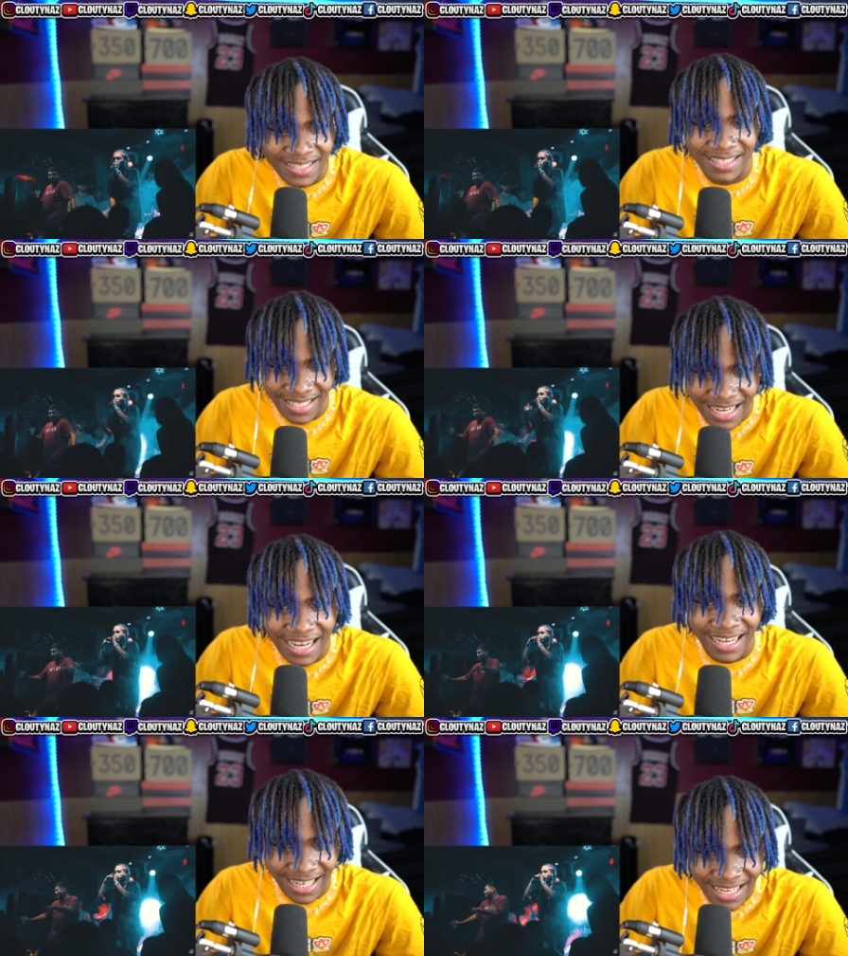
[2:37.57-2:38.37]

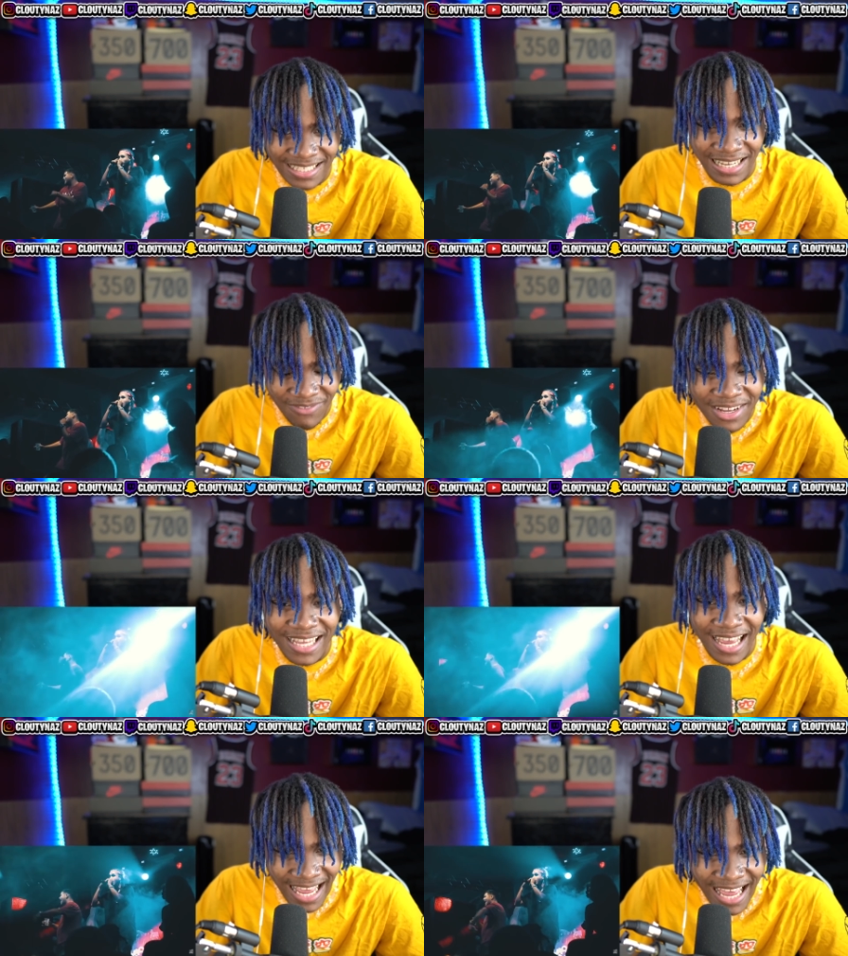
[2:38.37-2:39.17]
Yeah. I didn't want the
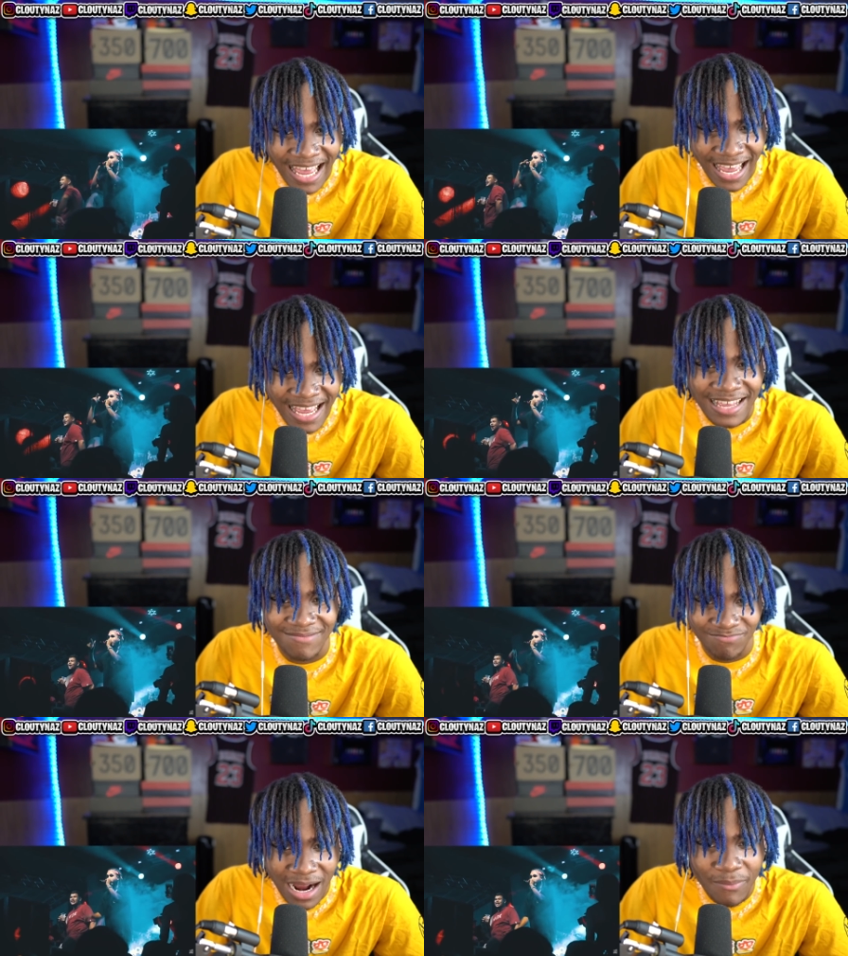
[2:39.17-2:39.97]
hat.
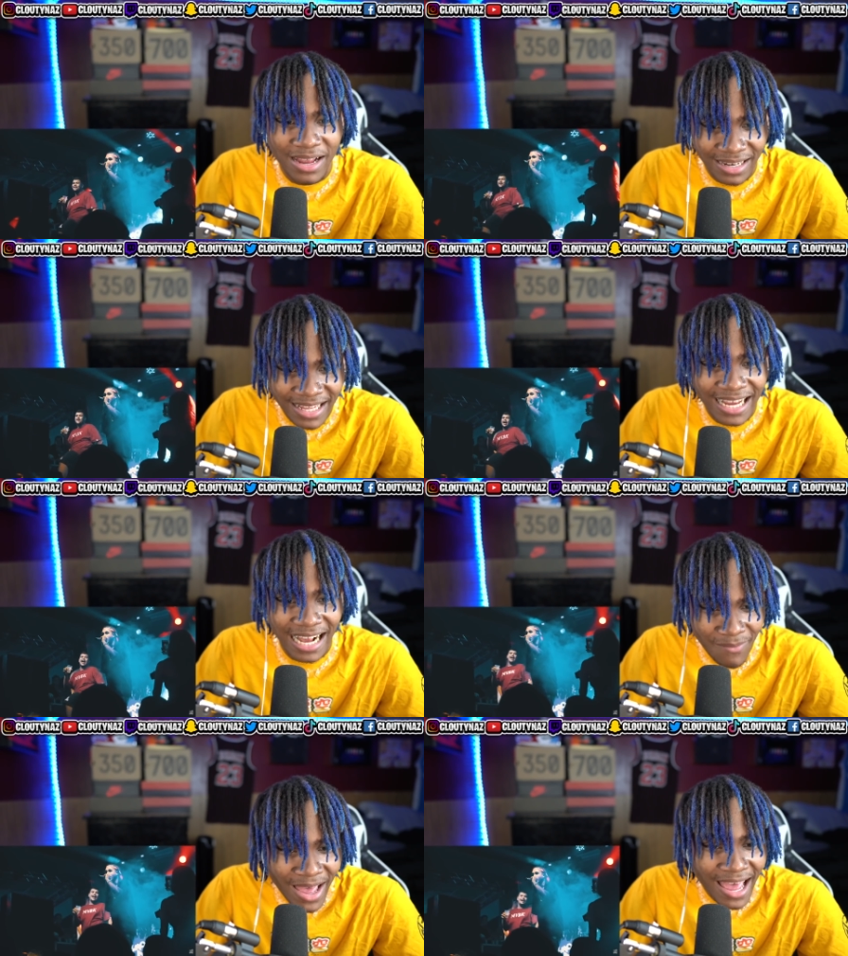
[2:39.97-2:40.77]
My baby got
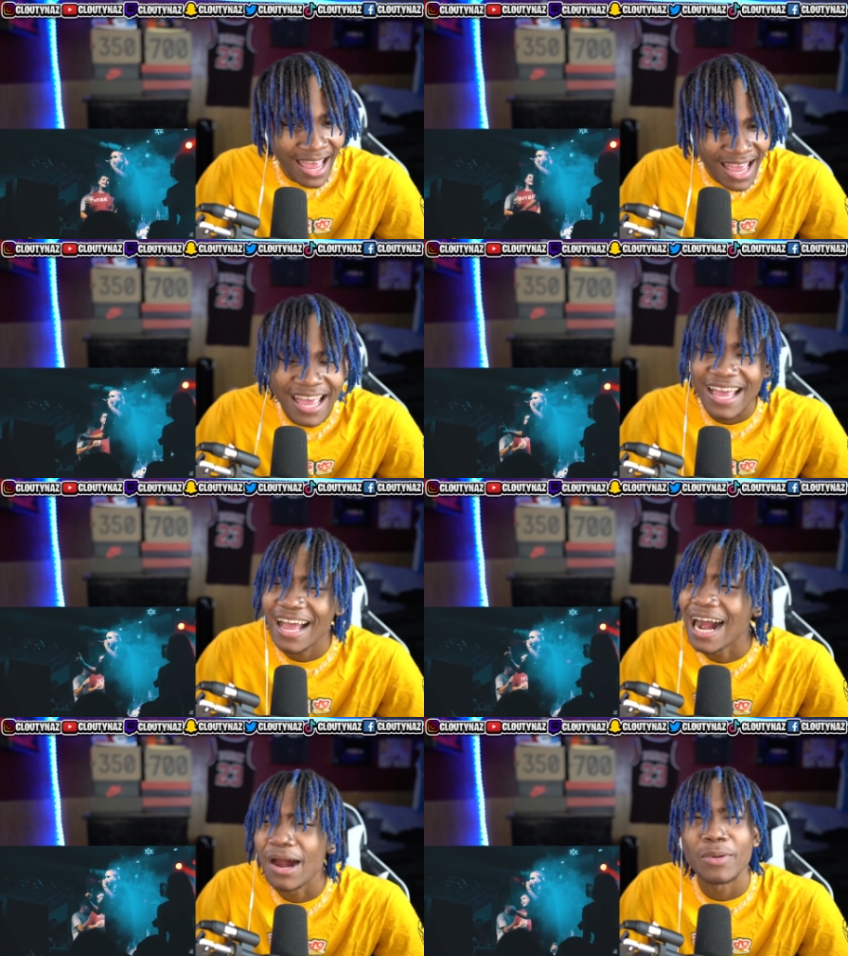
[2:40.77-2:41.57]
mad.
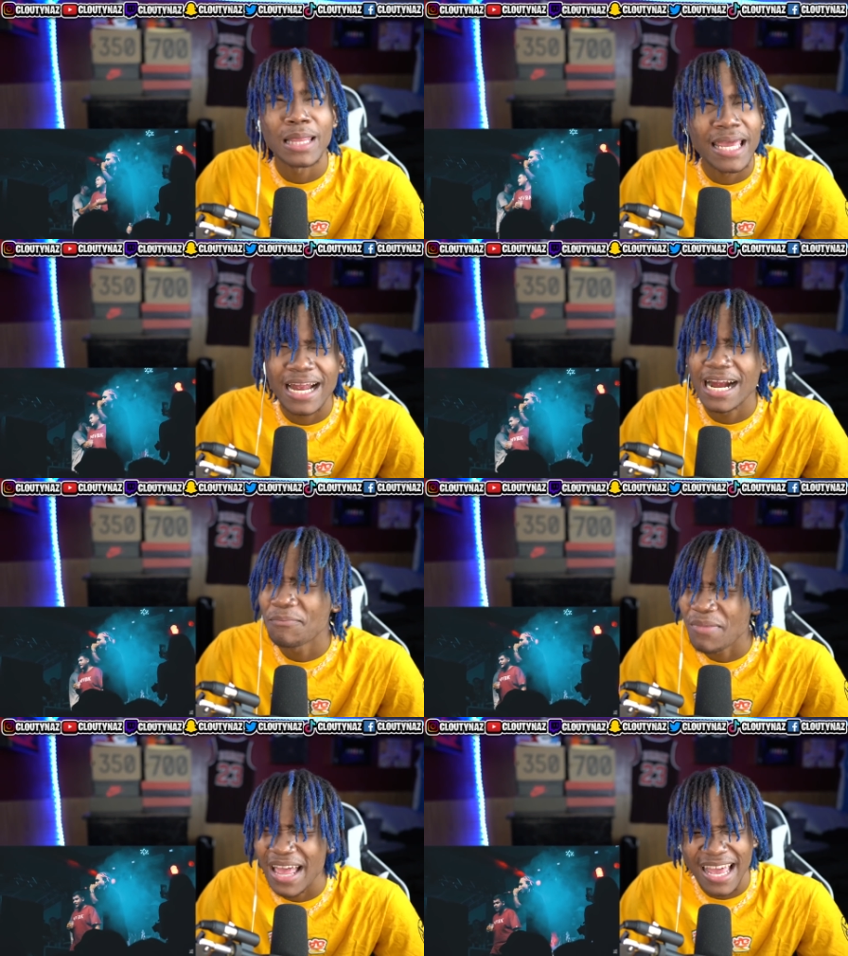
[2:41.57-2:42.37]
I'ma leave her
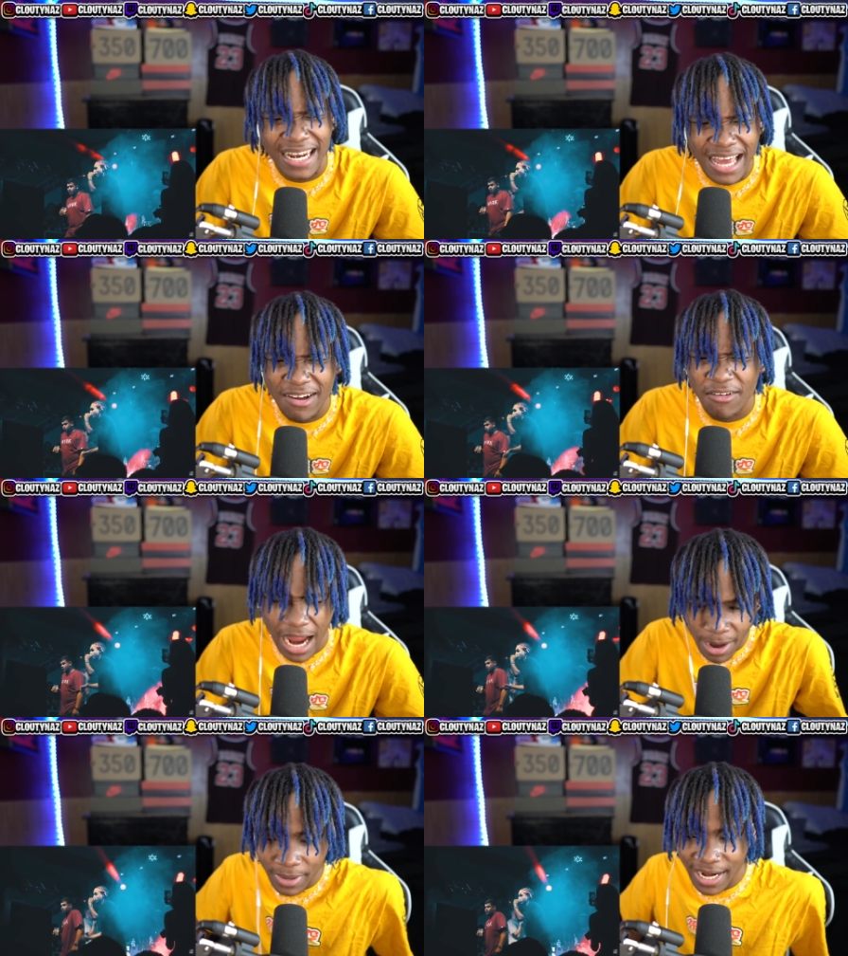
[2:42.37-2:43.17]
man now.
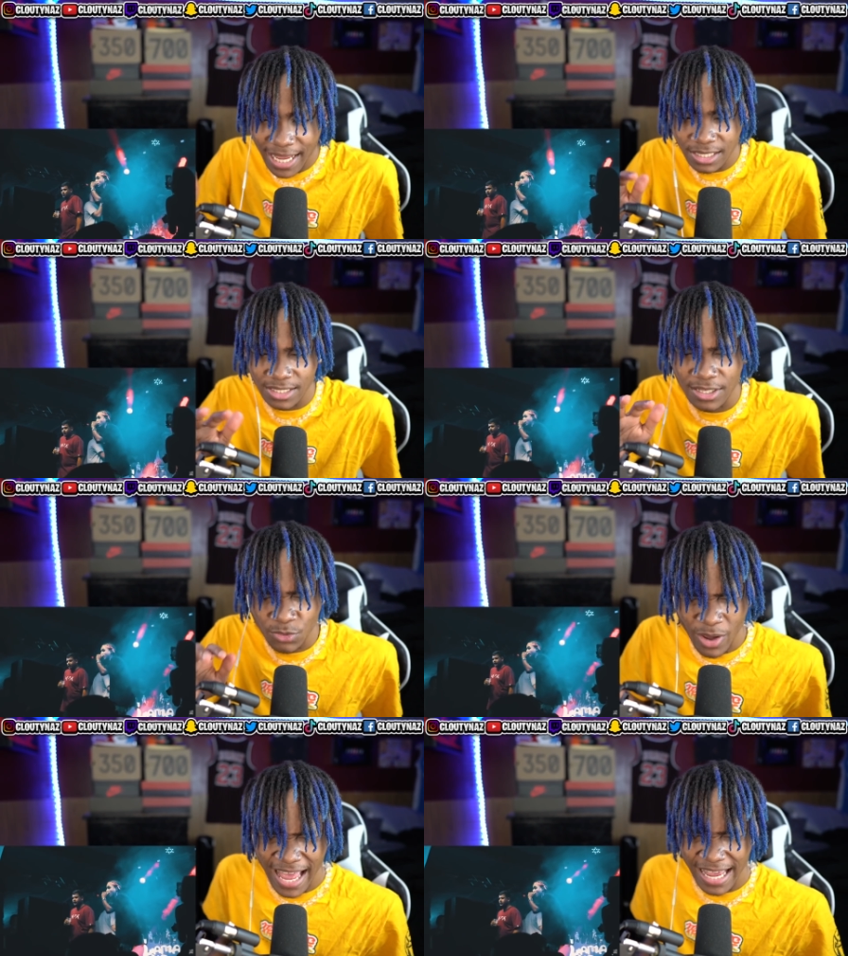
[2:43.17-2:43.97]
Everybody gotta say
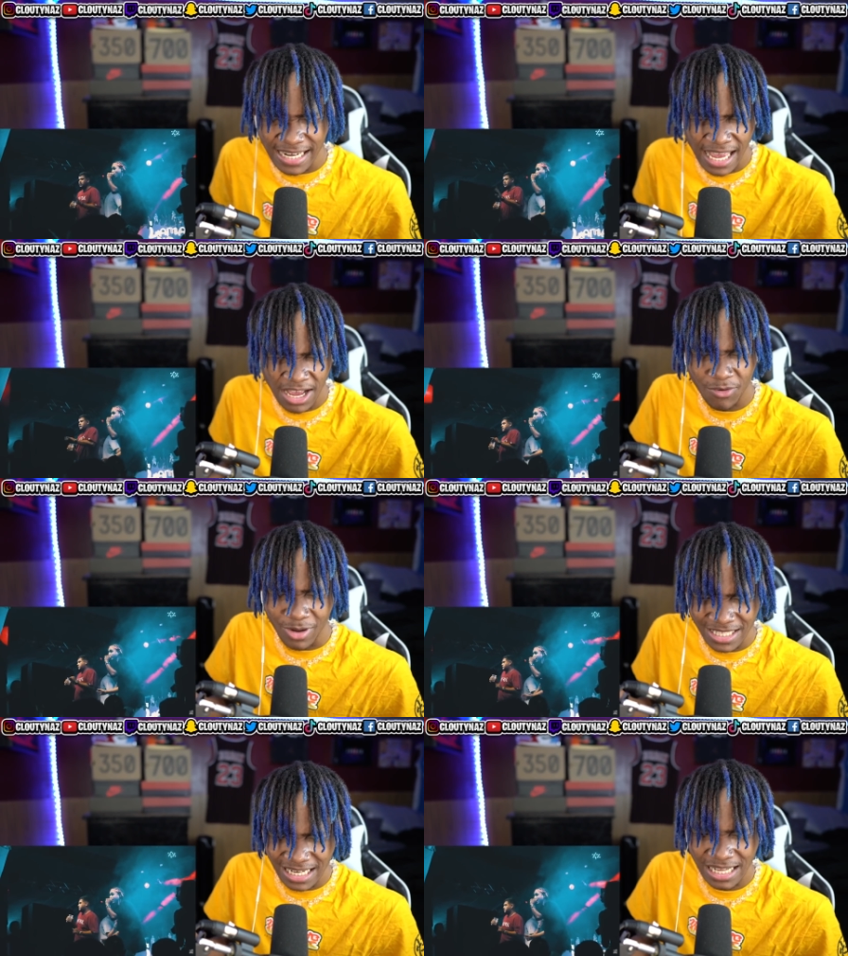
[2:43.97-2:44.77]
swag now. I
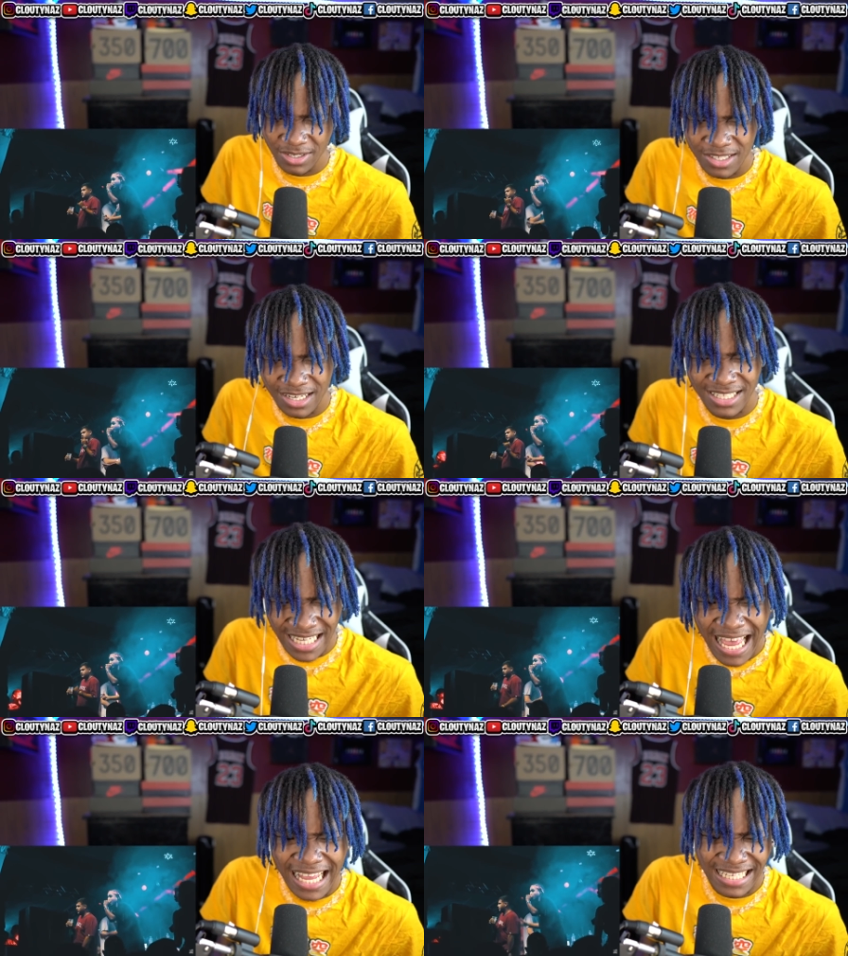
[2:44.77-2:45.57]
think taking my
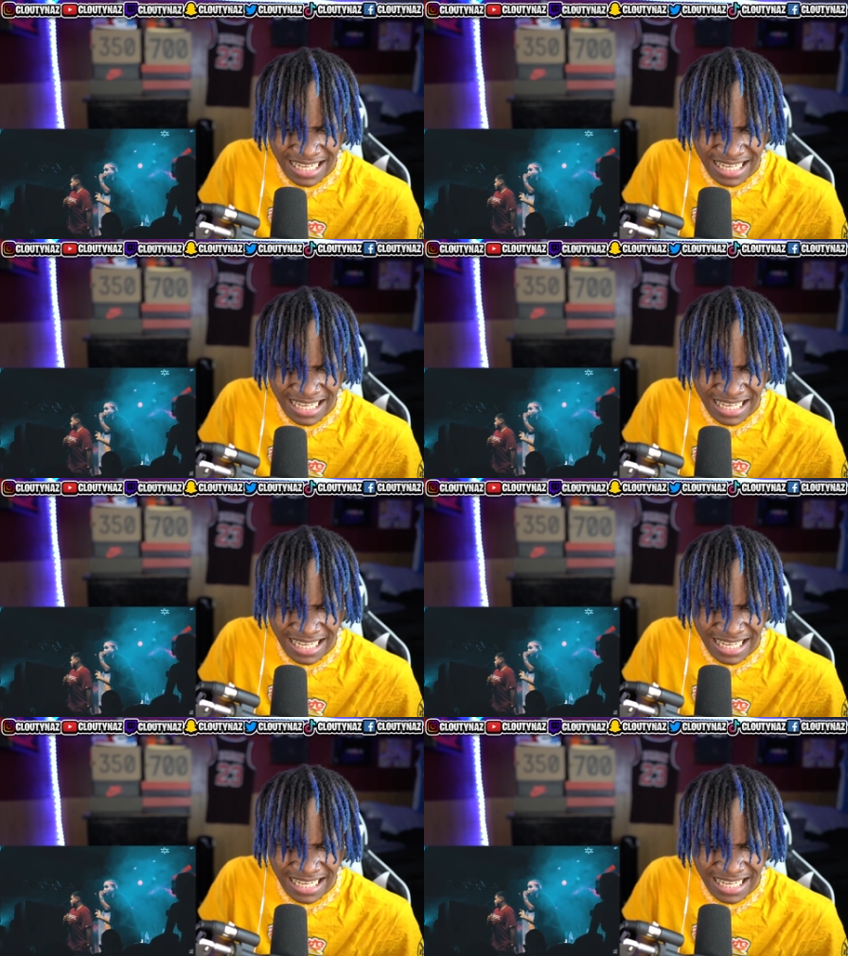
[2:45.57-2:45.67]
chance.